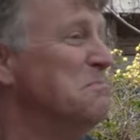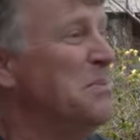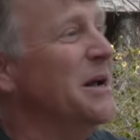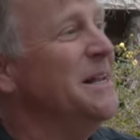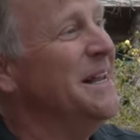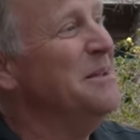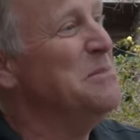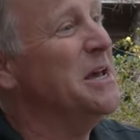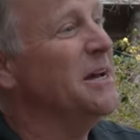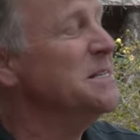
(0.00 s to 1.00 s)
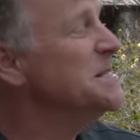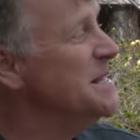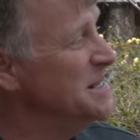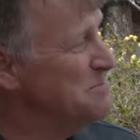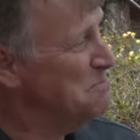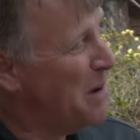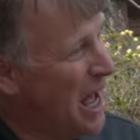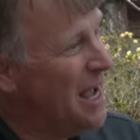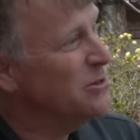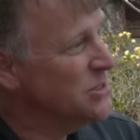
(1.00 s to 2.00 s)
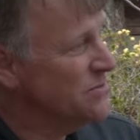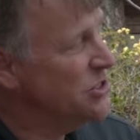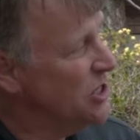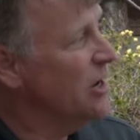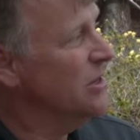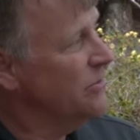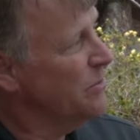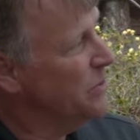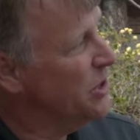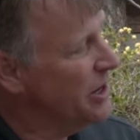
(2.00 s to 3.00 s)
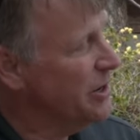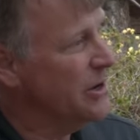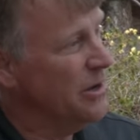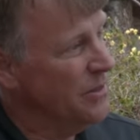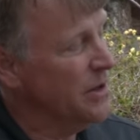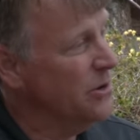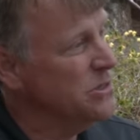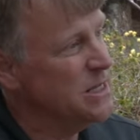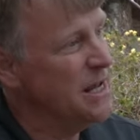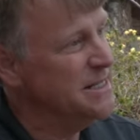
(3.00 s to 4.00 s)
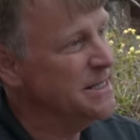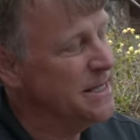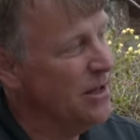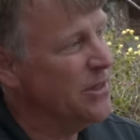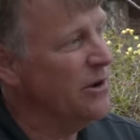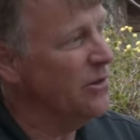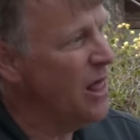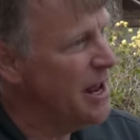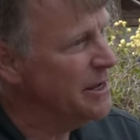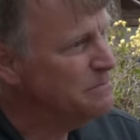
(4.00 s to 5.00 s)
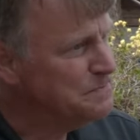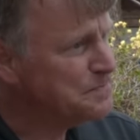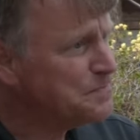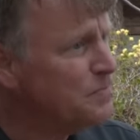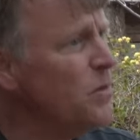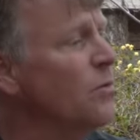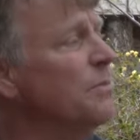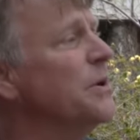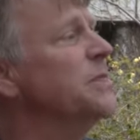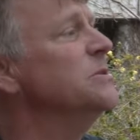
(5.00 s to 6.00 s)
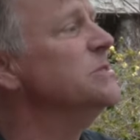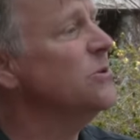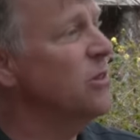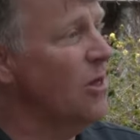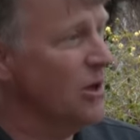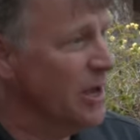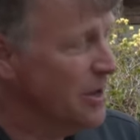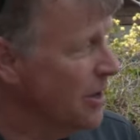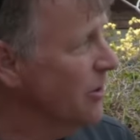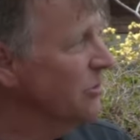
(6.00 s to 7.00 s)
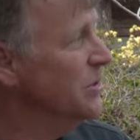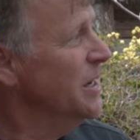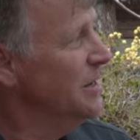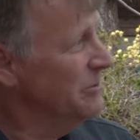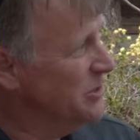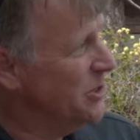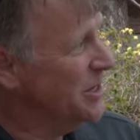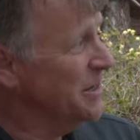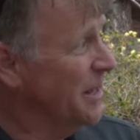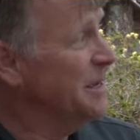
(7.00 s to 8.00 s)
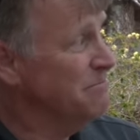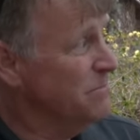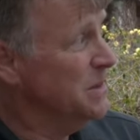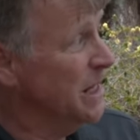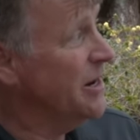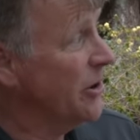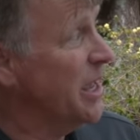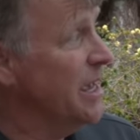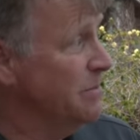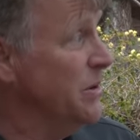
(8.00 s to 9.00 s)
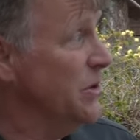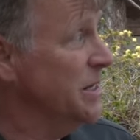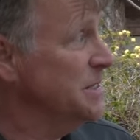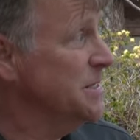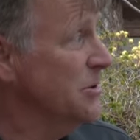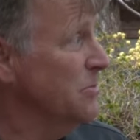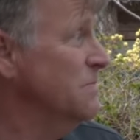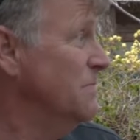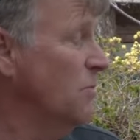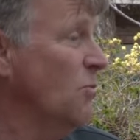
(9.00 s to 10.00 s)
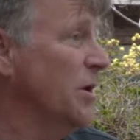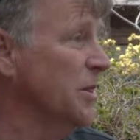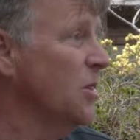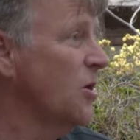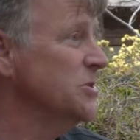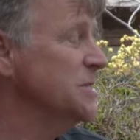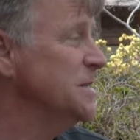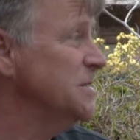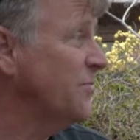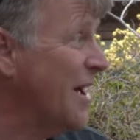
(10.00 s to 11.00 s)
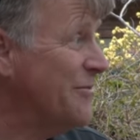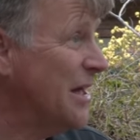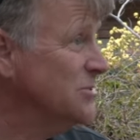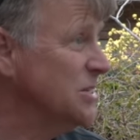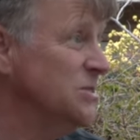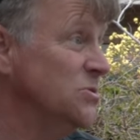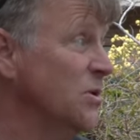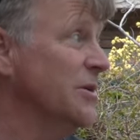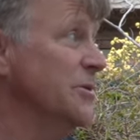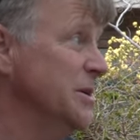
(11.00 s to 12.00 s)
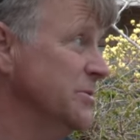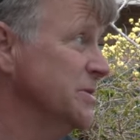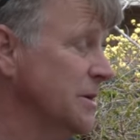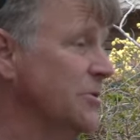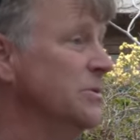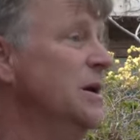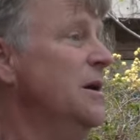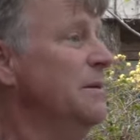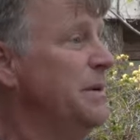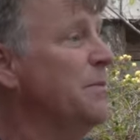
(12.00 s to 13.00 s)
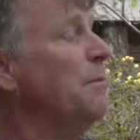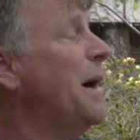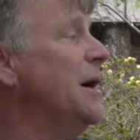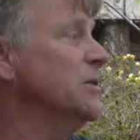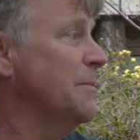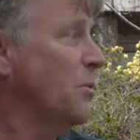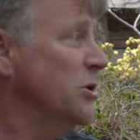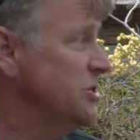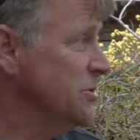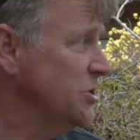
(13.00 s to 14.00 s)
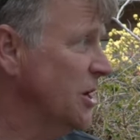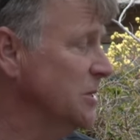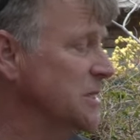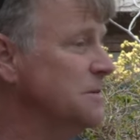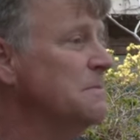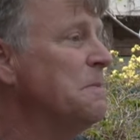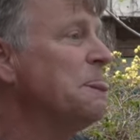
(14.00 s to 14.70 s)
But because these piles of shell that were put on, our, on the coastlines of South Carolina were put there so long ago, we're talking like late archaic period. So one of the largest is 5,200 years ago. People piled up oyster shells.